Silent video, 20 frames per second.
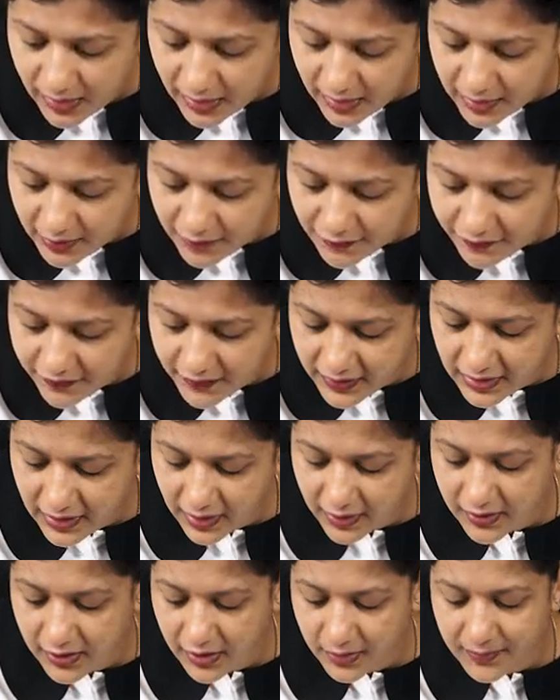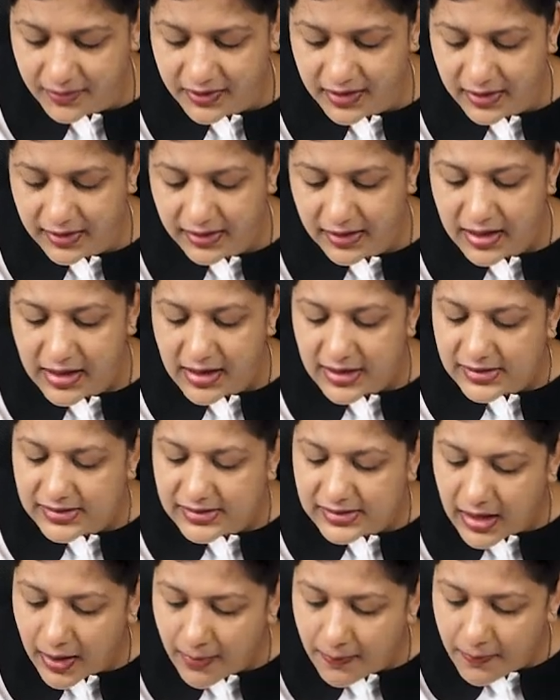inferior turbinate.
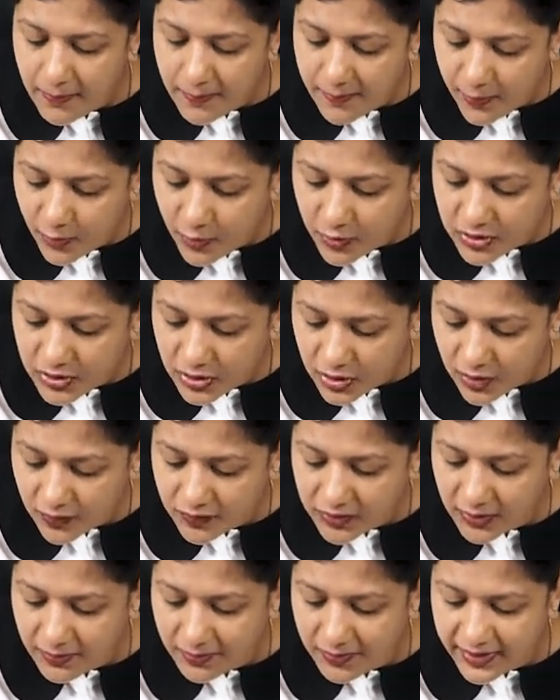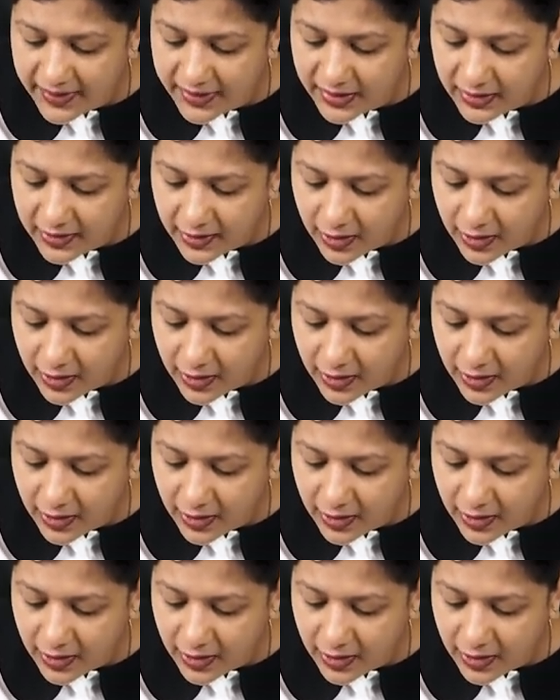Some portion of the middle